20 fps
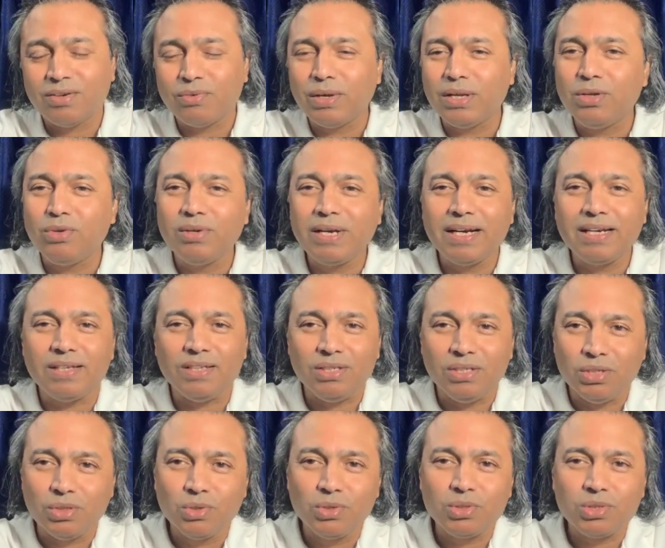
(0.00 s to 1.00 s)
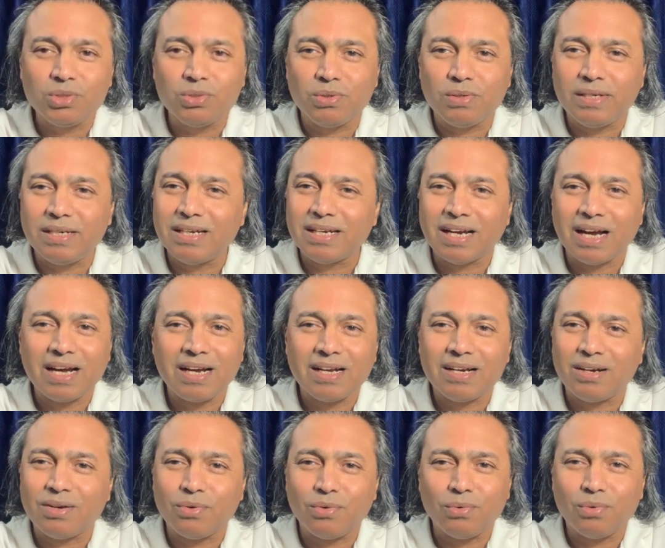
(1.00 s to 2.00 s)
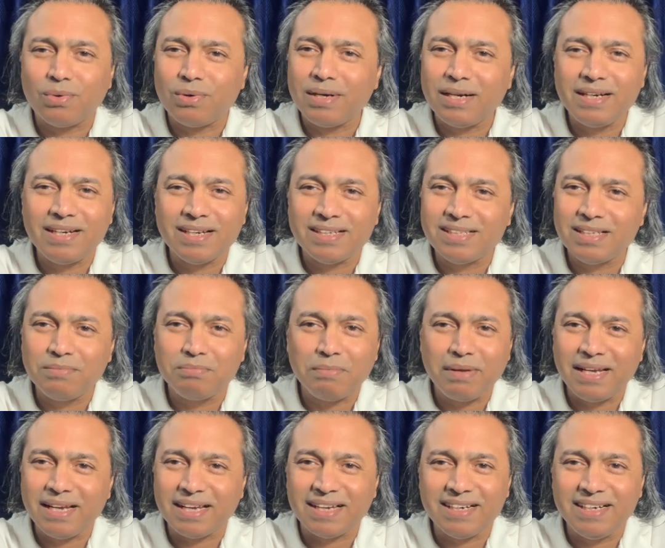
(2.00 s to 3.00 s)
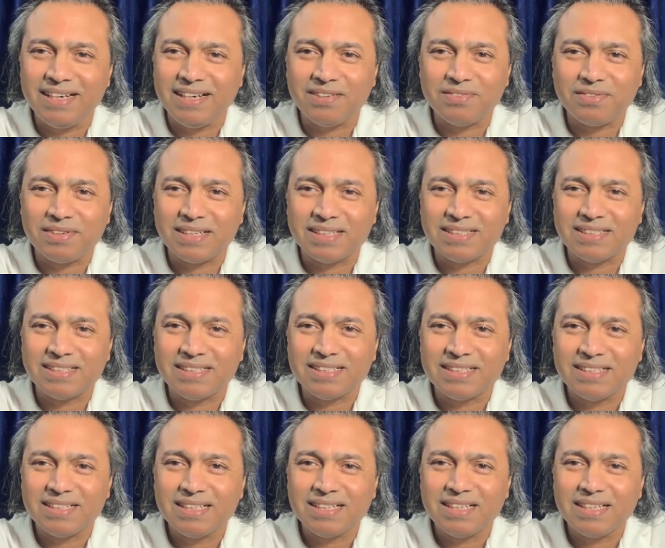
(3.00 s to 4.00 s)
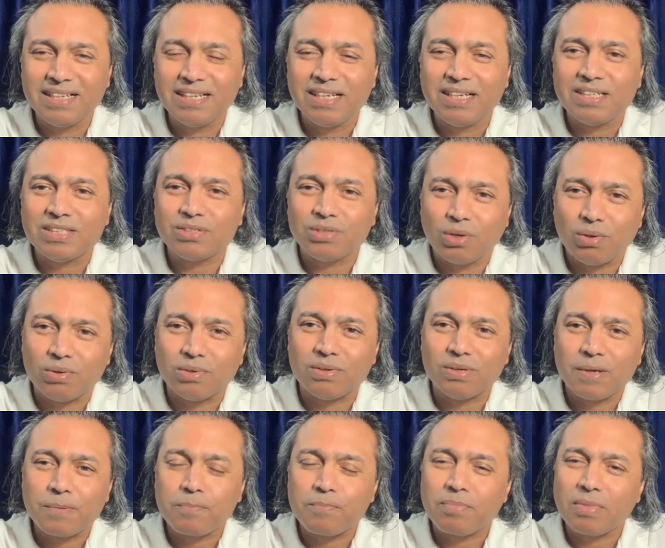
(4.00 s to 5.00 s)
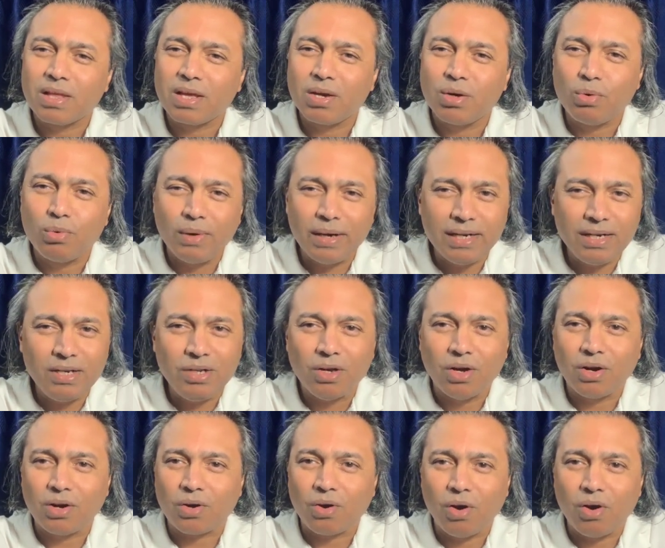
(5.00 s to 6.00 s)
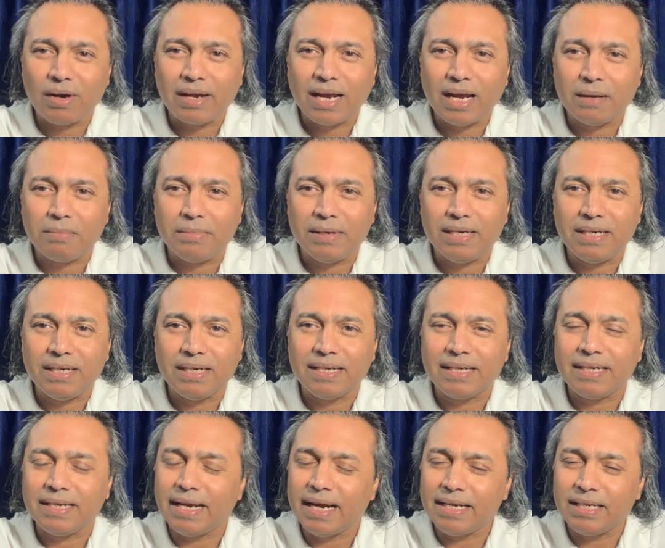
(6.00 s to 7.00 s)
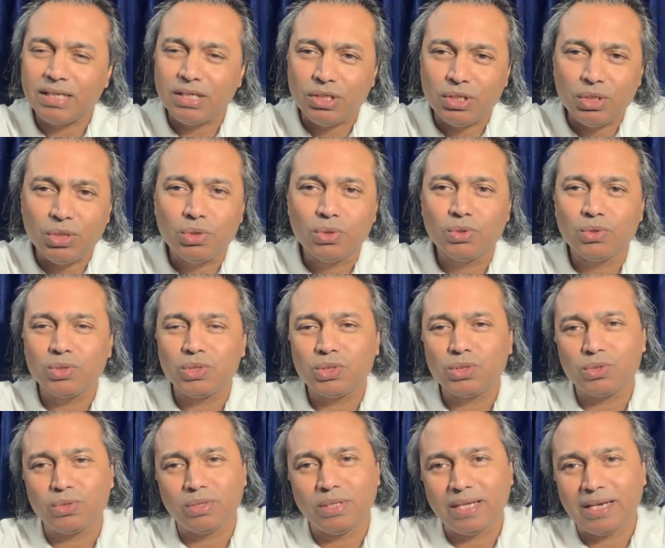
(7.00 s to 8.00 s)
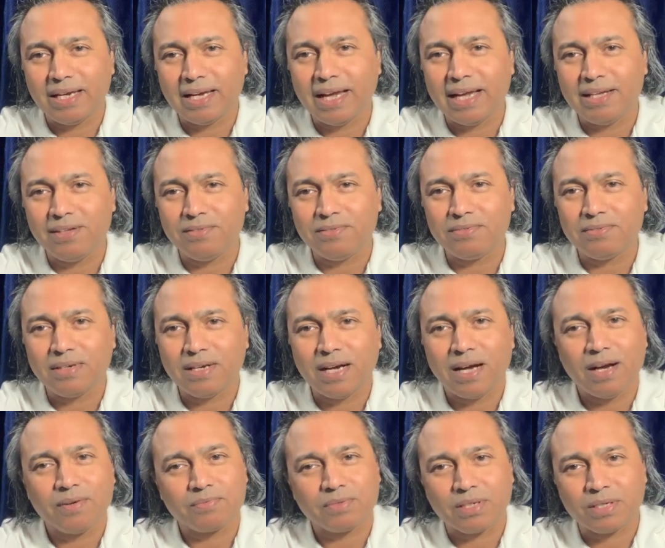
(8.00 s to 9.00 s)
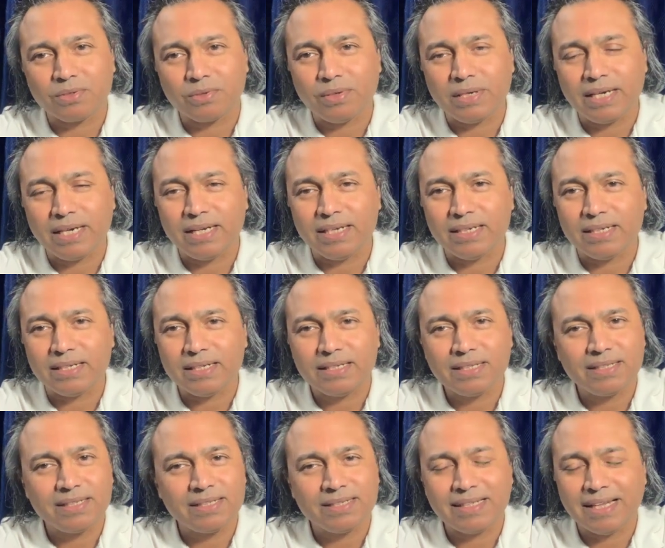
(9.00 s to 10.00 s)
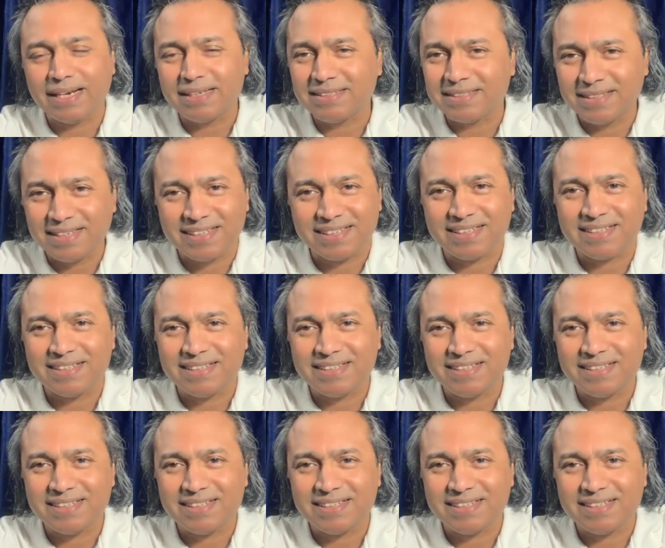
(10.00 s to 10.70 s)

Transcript: when you get used to it it doesn't make any difference so quit your wrong habit get used to the life after quitting that's it